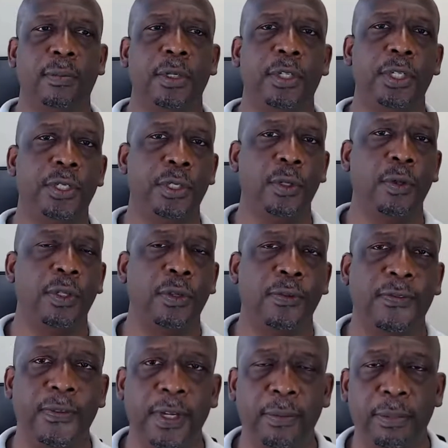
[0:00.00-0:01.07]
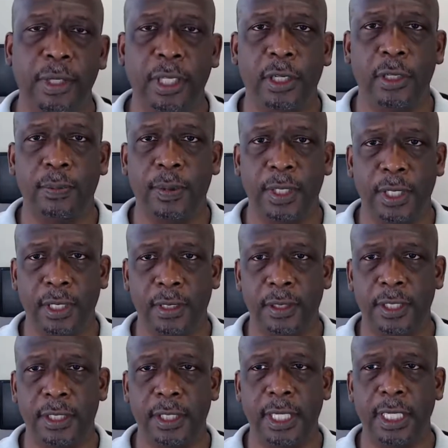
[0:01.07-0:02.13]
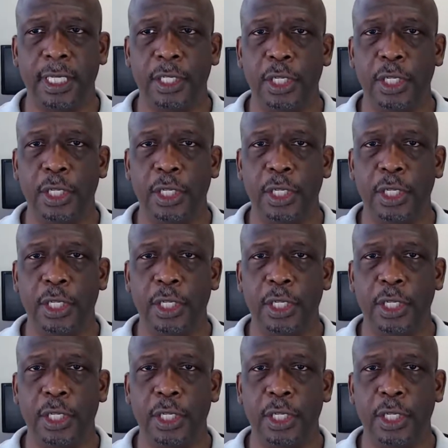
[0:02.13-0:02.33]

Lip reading: but you still want to do fingerprinting in a particular state,